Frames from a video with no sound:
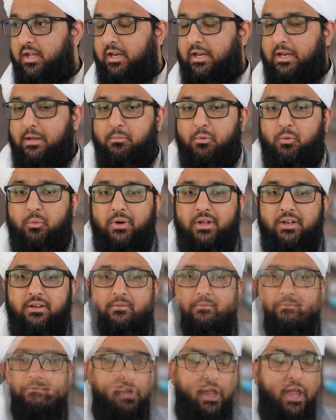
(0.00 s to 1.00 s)
number
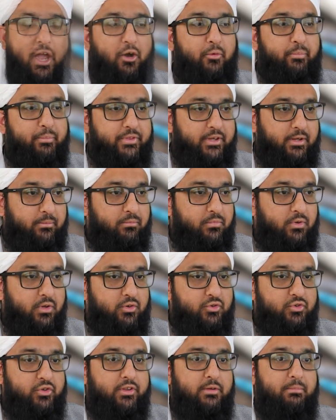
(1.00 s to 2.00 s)
one, help them
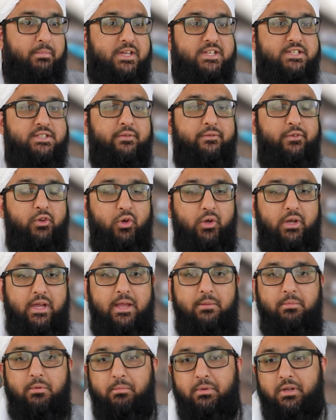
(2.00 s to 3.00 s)
to the best of your
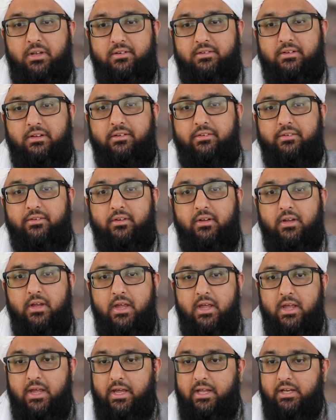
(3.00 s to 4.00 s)
capabilities.
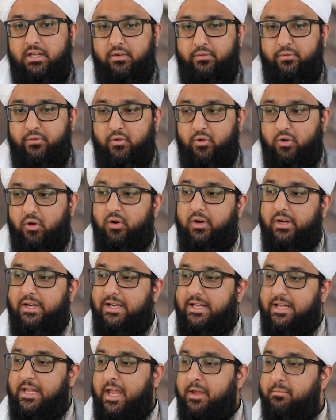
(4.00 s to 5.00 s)
And if you are
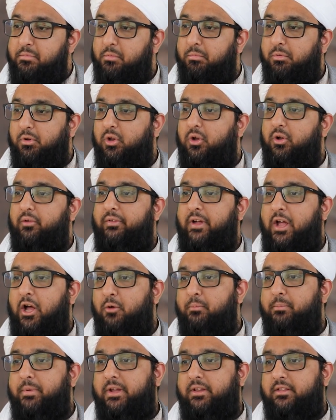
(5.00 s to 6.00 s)
incapable of
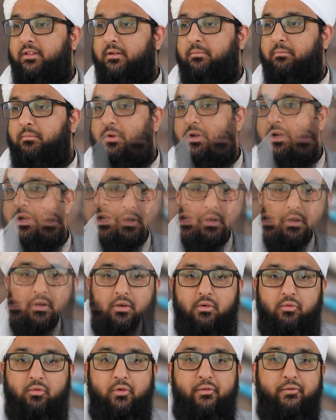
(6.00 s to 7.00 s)
helping them,
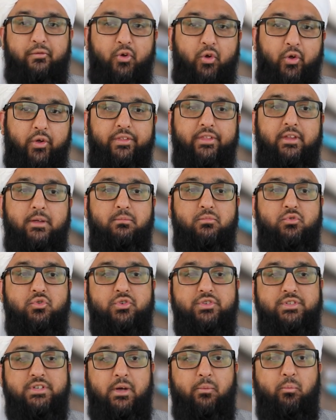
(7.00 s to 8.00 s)
refer them
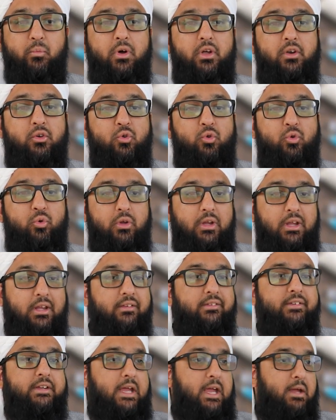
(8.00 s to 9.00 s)
to someone who
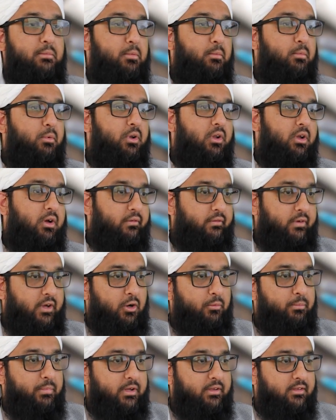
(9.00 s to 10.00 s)
is capable of
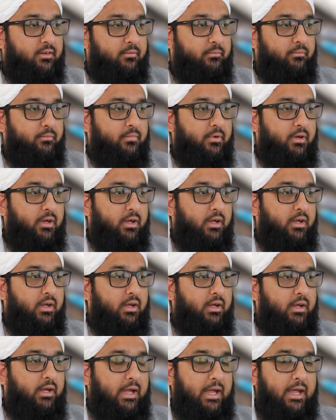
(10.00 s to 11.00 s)
helping them.
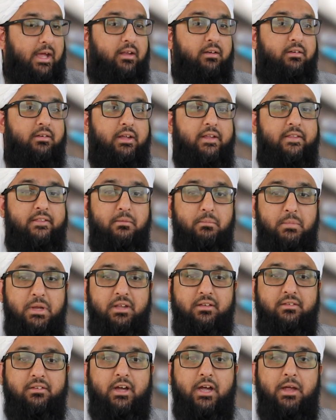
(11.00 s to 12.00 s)
And in the
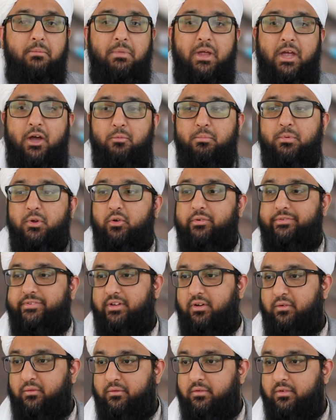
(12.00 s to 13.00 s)
meantime, help
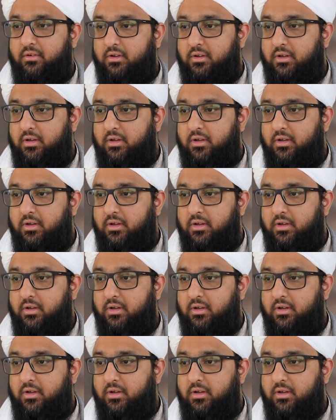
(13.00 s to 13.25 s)
yourself.